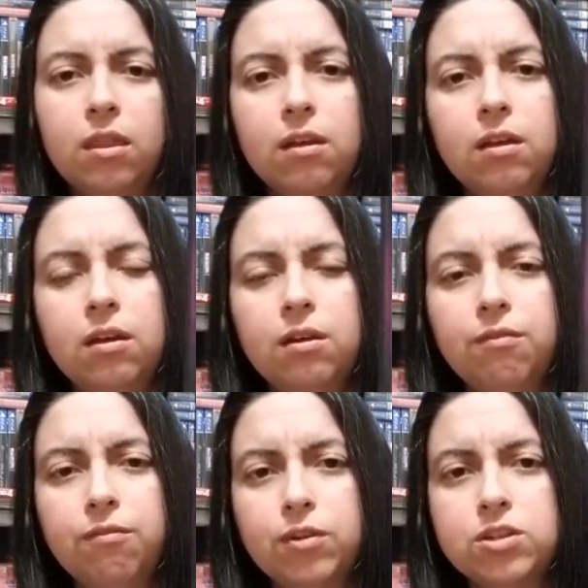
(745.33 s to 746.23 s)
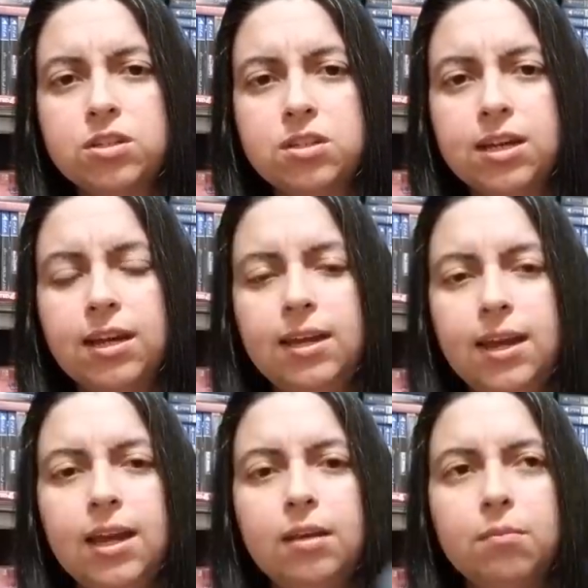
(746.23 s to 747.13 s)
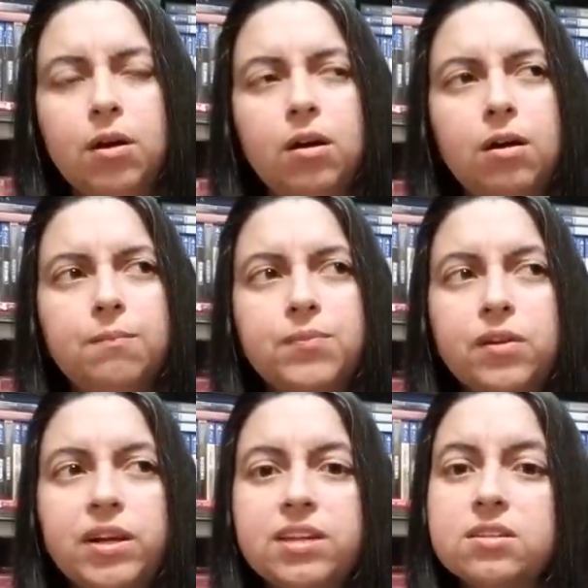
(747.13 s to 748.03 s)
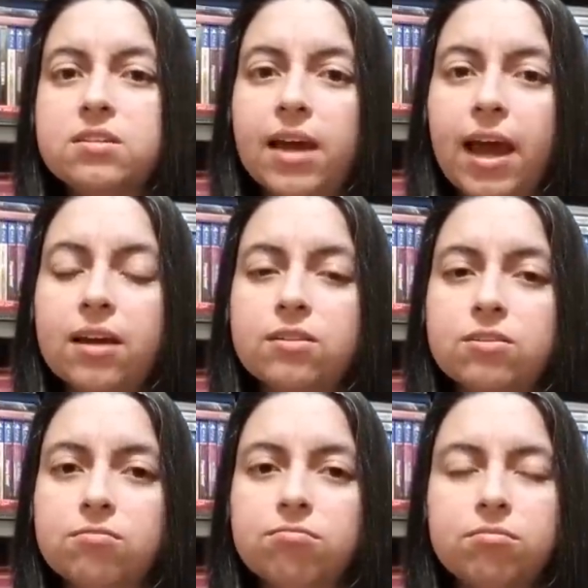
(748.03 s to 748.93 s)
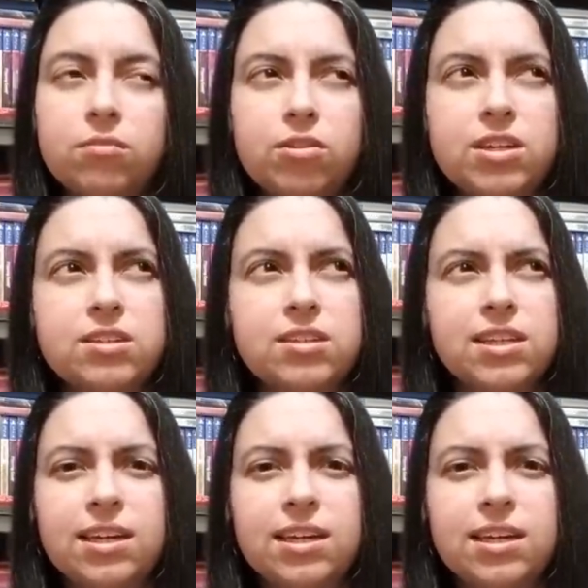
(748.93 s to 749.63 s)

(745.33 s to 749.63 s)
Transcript: the first and second game. There is actions